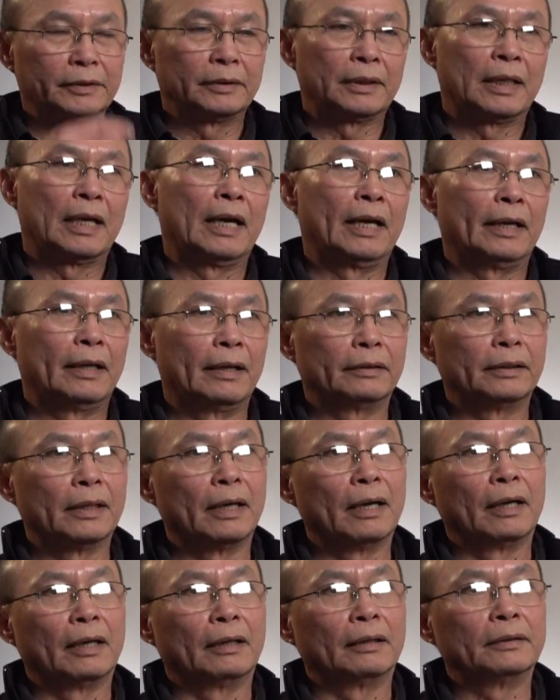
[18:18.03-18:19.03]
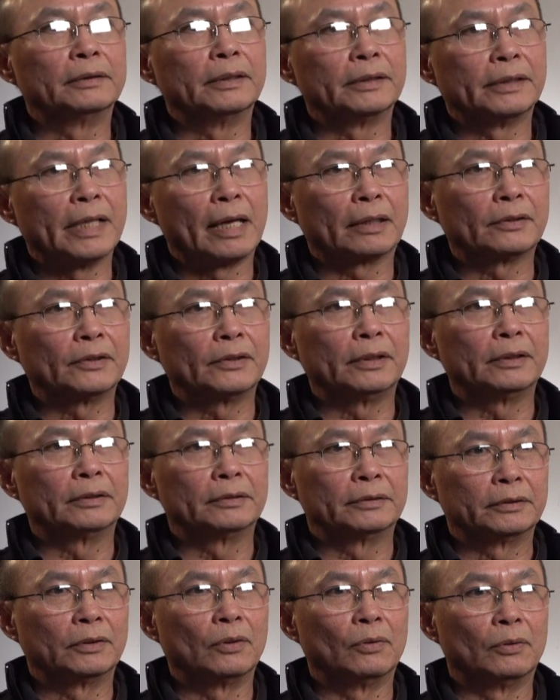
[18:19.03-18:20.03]
hire the taxi,
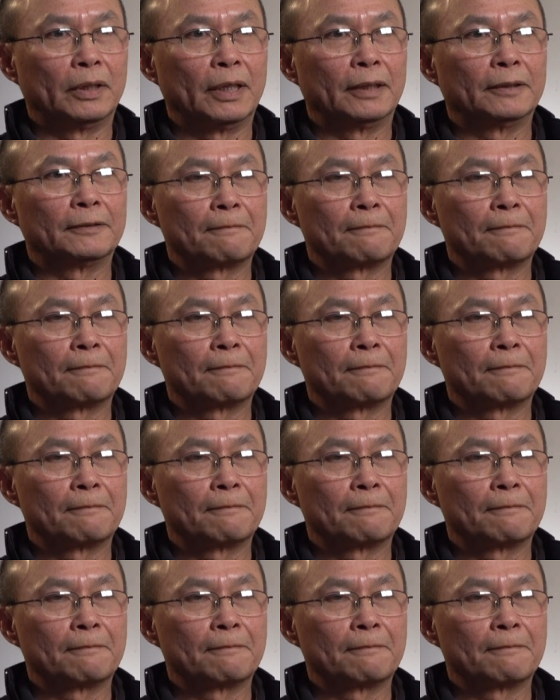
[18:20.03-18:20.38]
go there.